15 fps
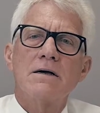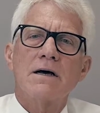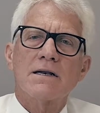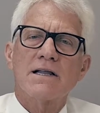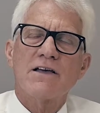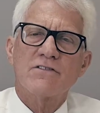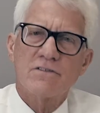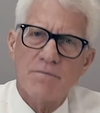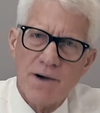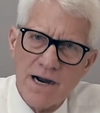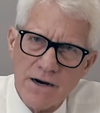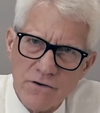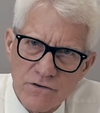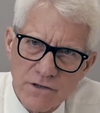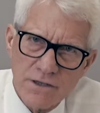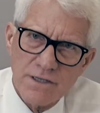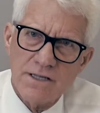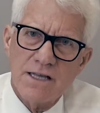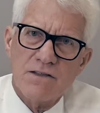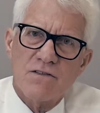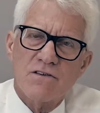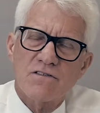unless the buyer is going
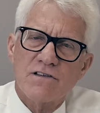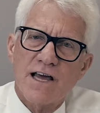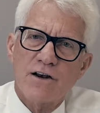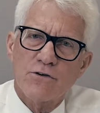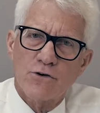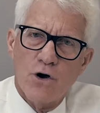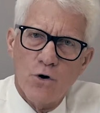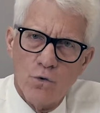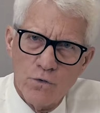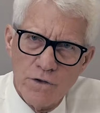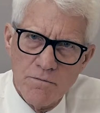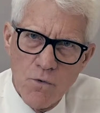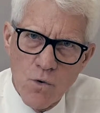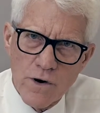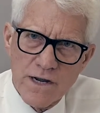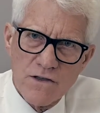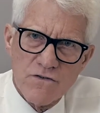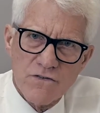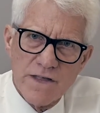to get the seller to hold the mortgage,